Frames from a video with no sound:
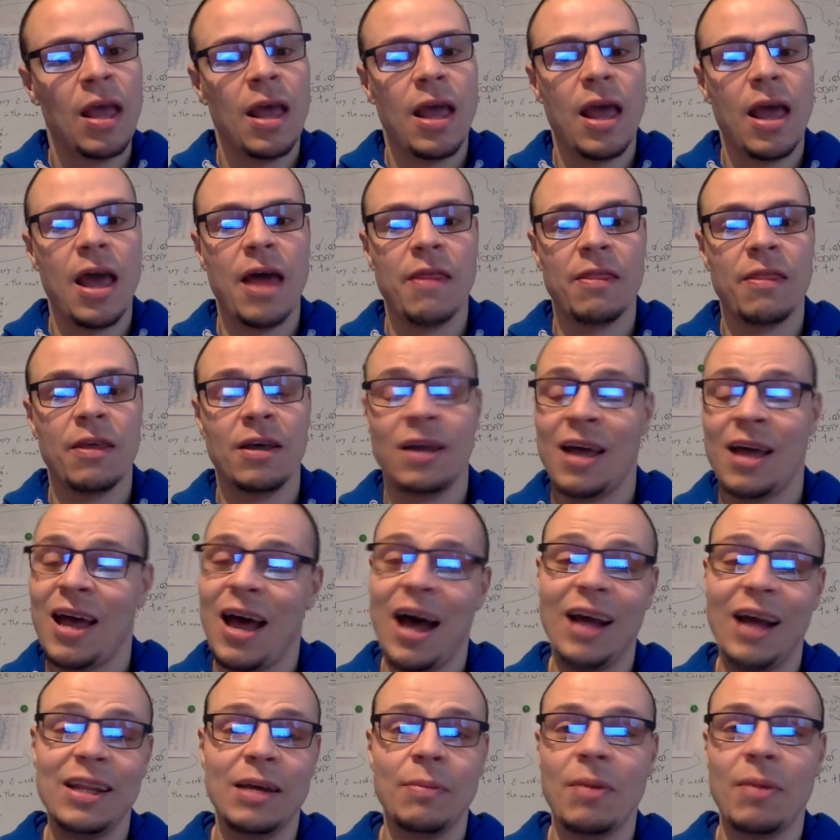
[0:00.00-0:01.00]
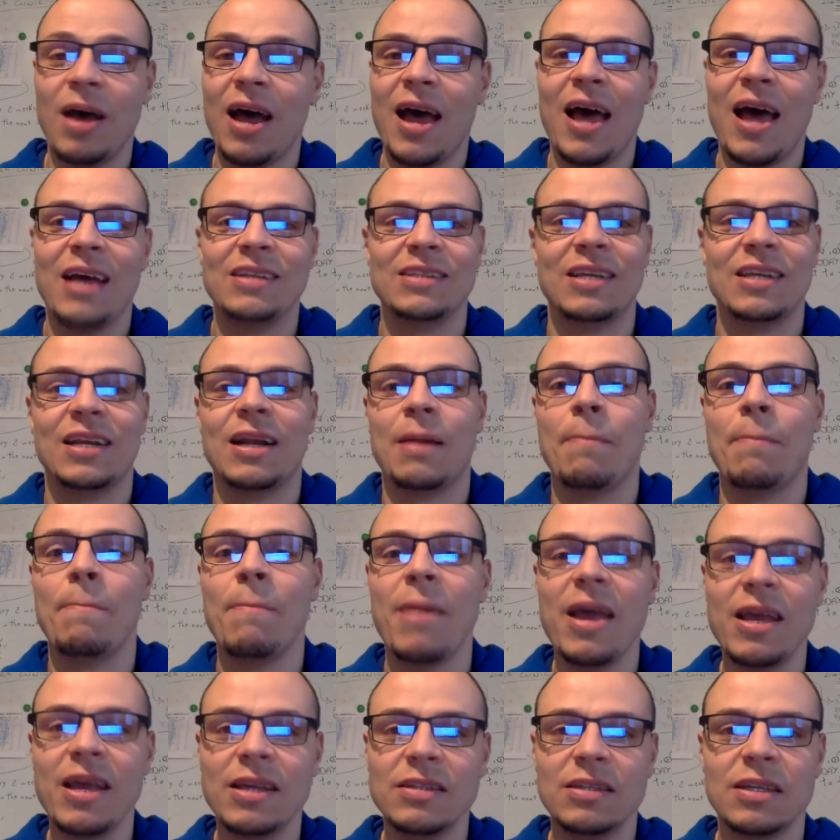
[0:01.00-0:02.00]
And Adam has an
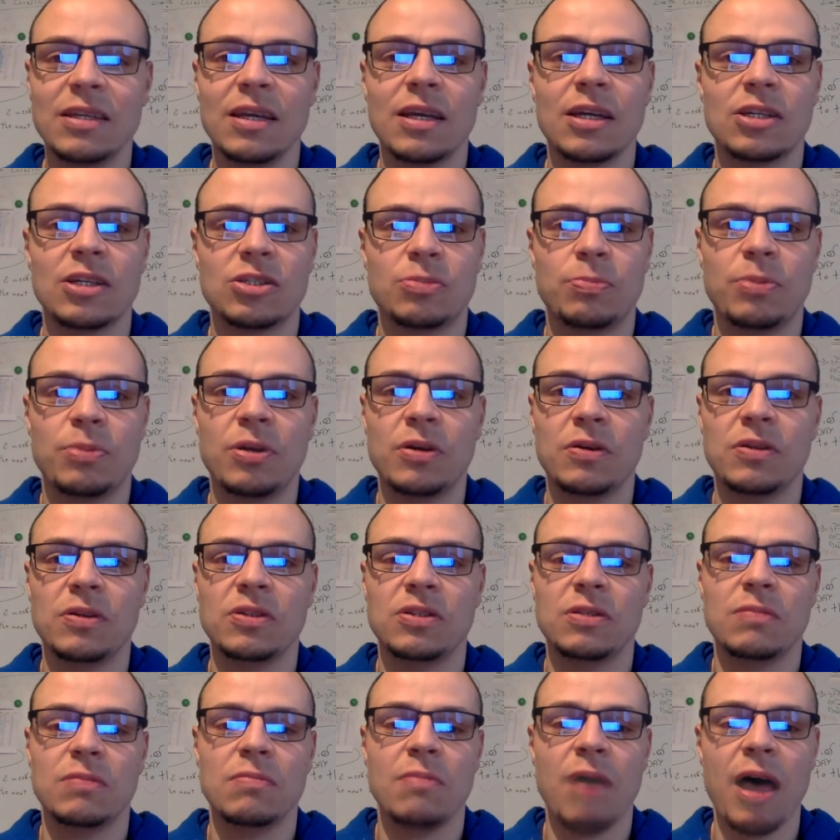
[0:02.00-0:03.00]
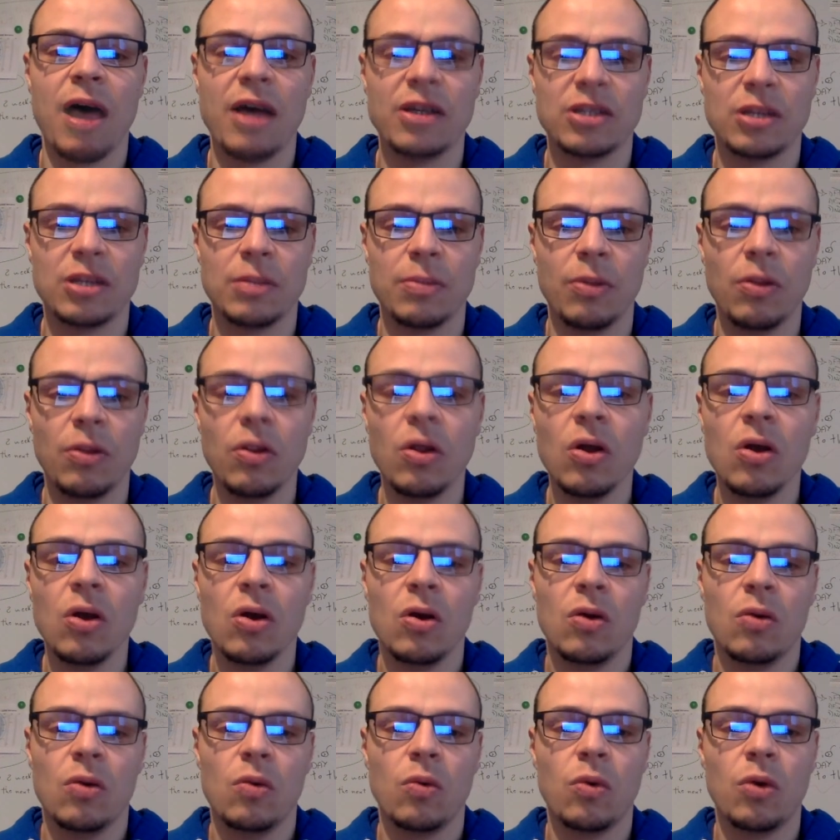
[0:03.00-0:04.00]
amazing experience in basketball,
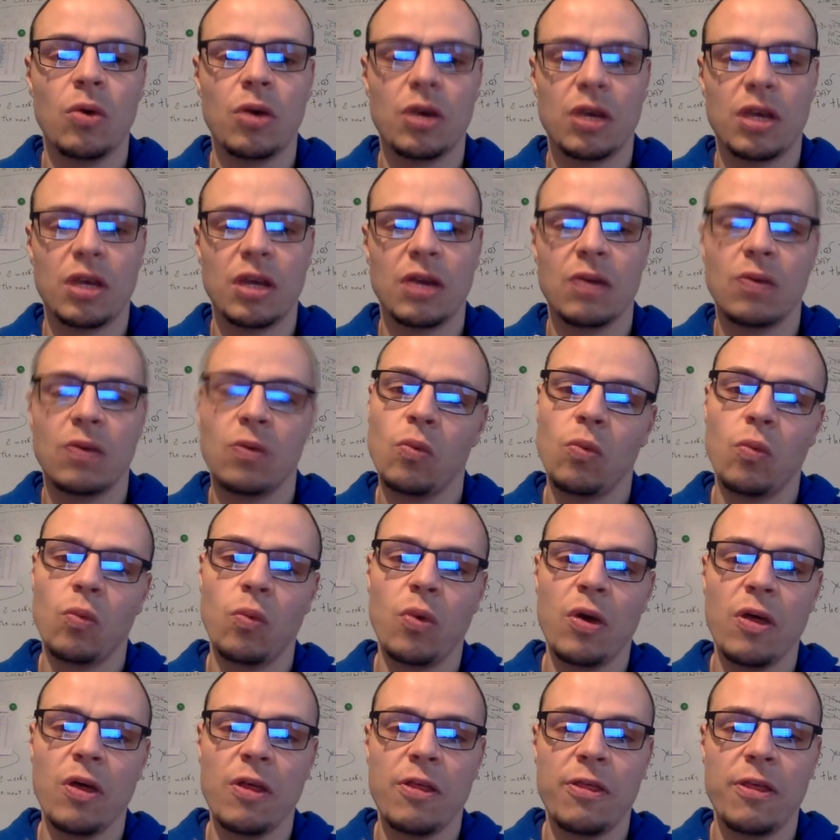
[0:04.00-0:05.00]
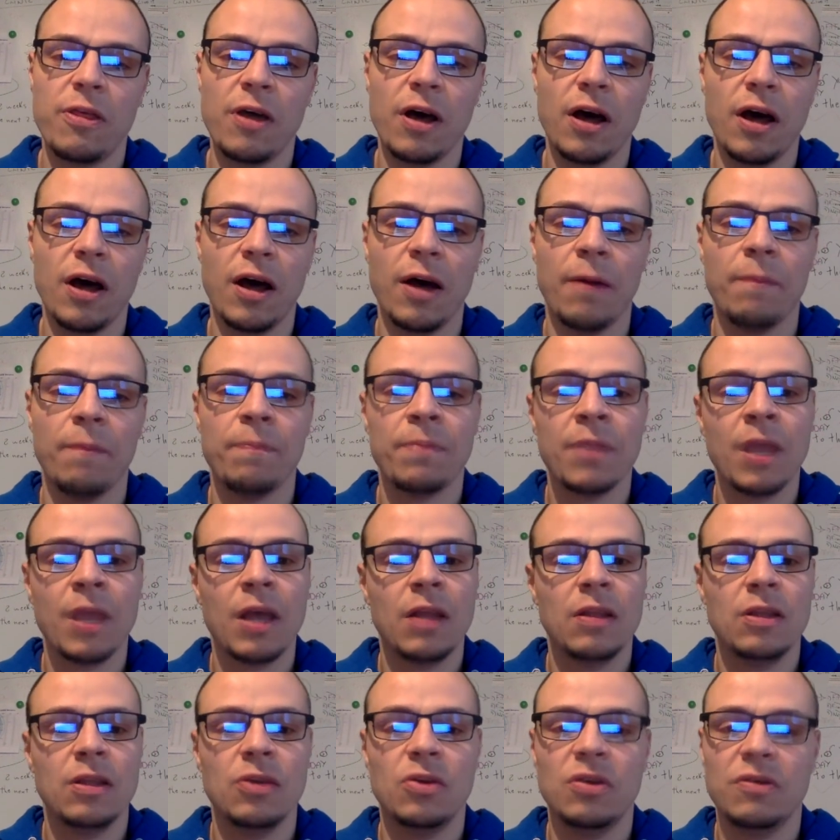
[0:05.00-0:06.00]
working with the
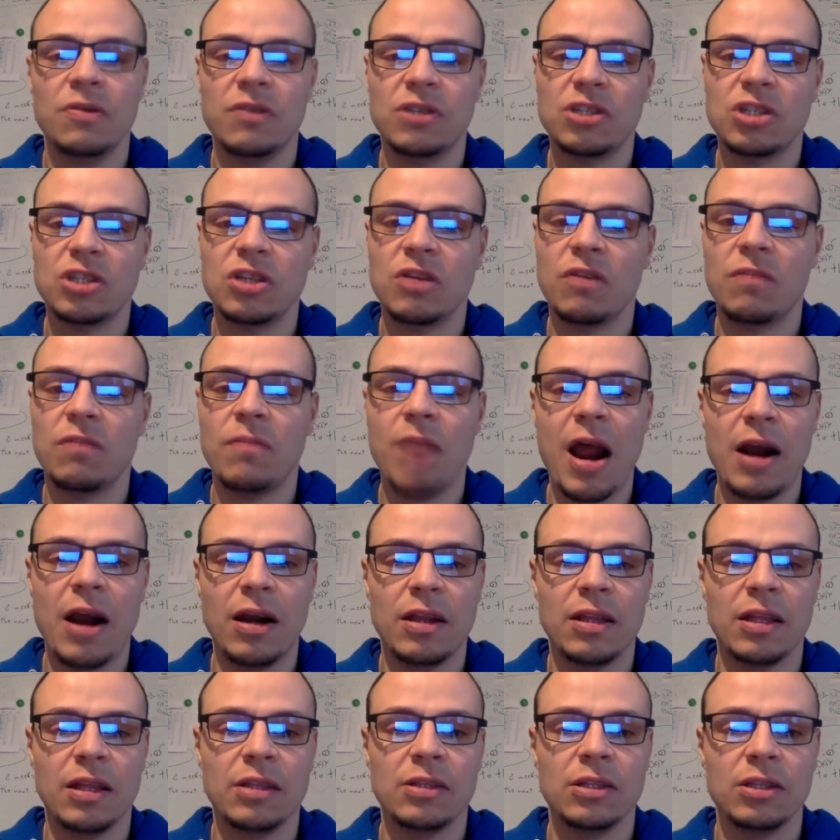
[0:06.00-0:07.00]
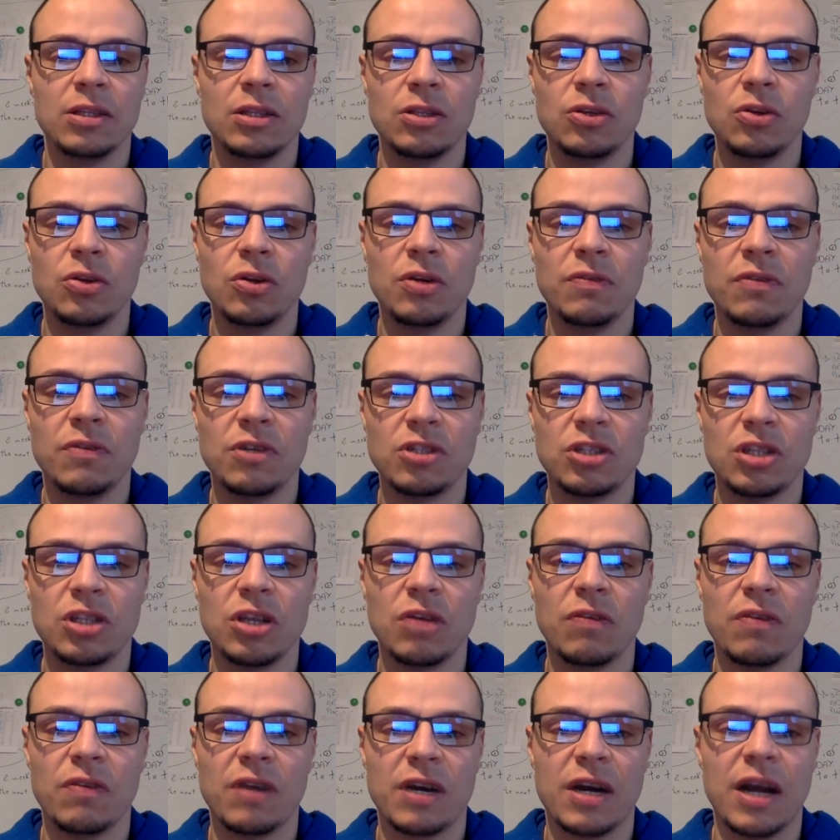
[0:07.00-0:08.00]
University of Maryland, University
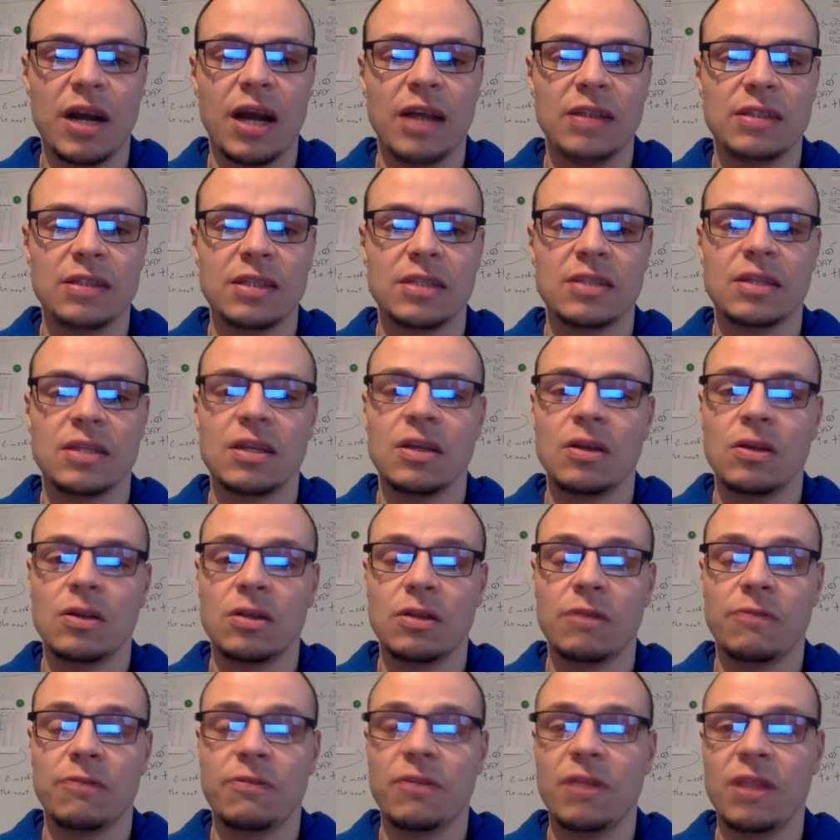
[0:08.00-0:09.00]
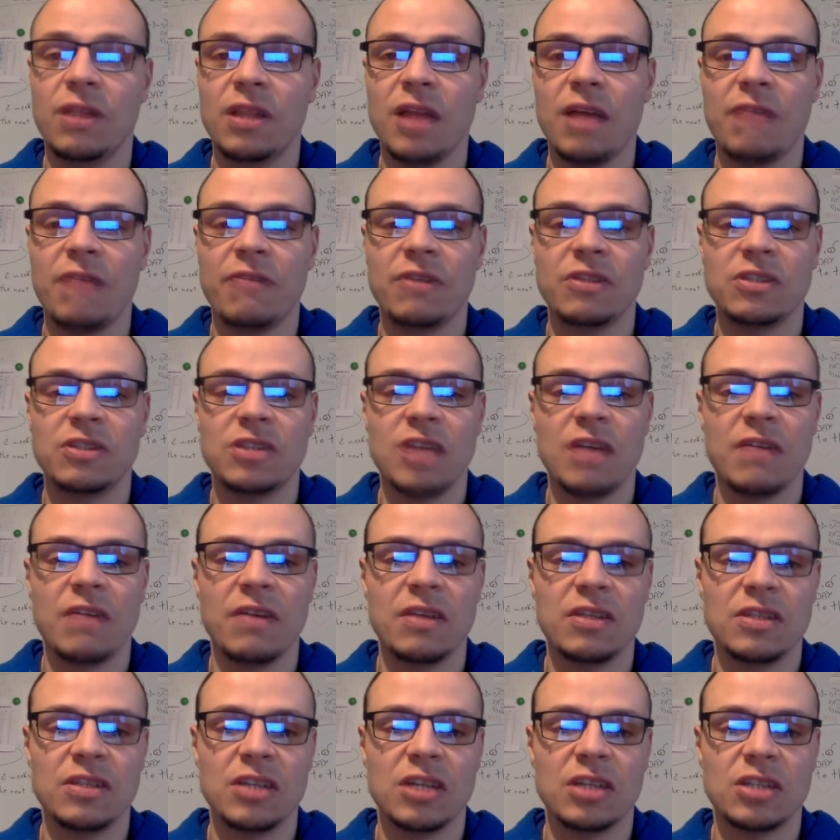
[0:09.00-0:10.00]
of Arkansas, the Philadelphia
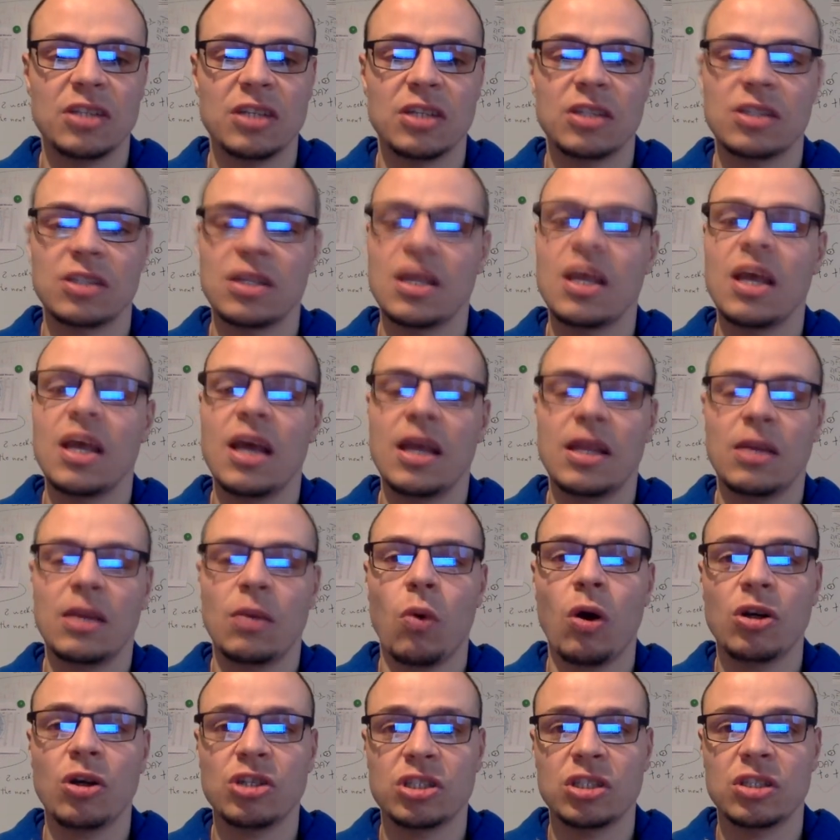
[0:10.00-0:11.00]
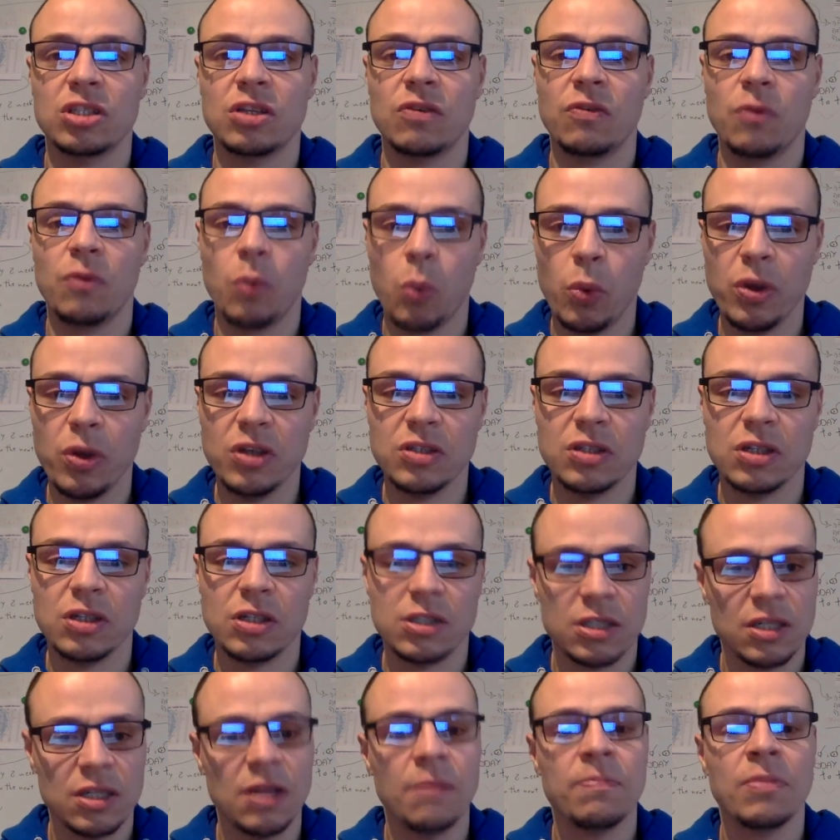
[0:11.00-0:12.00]
76ers, and the Washington
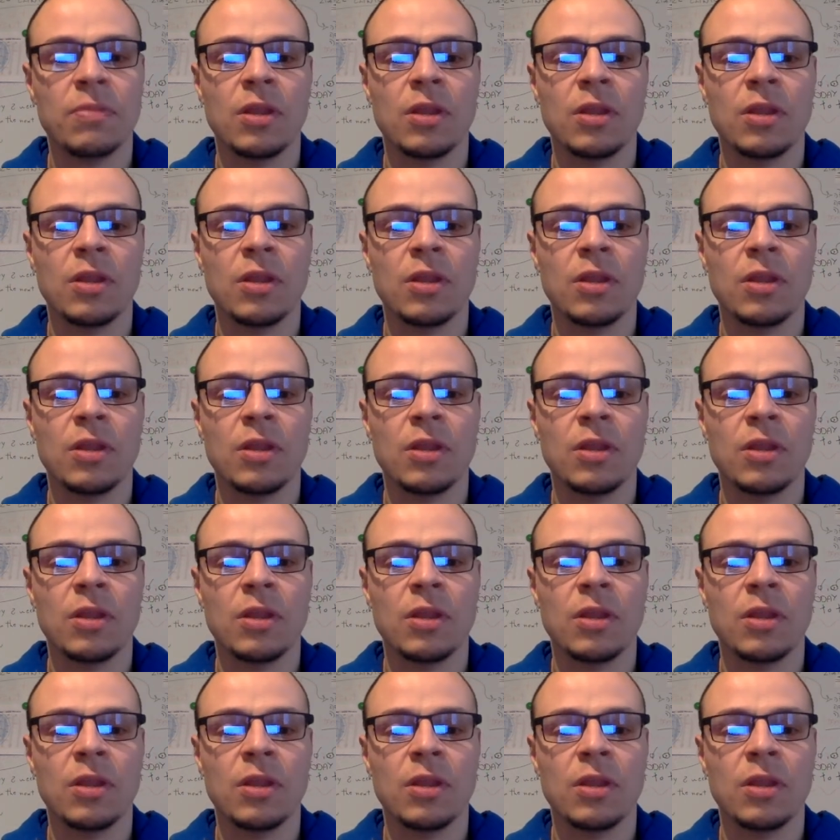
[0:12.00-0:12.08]
Wizards.